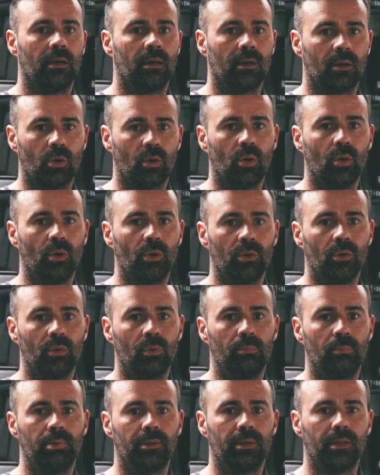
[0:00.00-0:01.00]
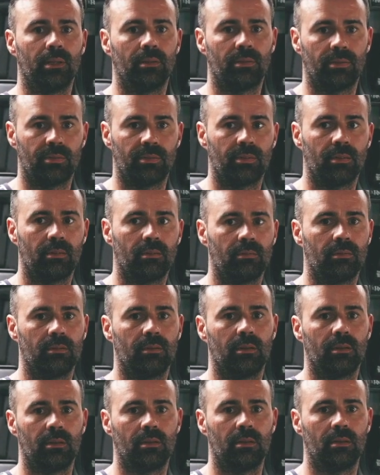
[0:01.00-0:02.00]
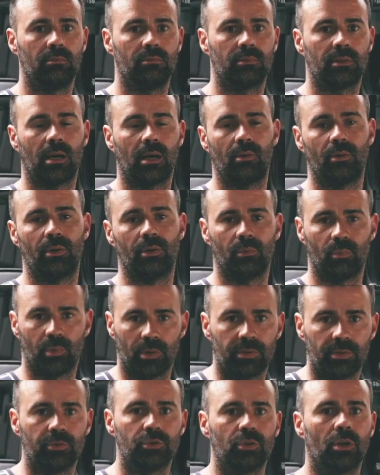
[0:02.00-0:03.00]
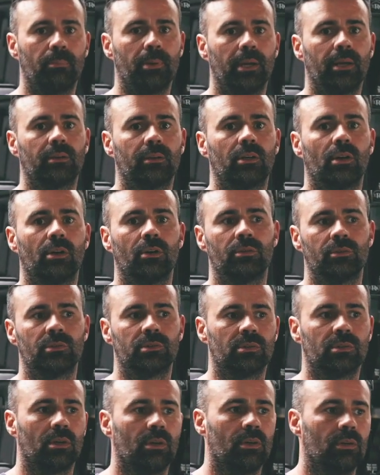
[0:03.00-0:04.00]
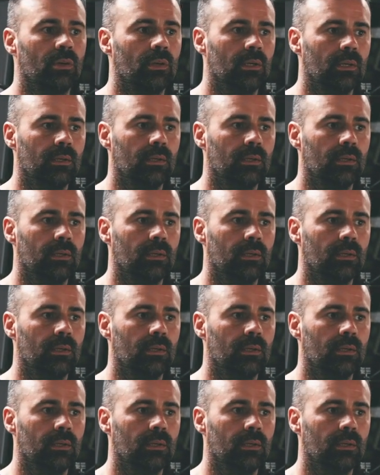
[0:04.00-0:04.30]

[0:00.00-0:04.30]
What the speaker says: coil beneath the turret with the dropout cone, so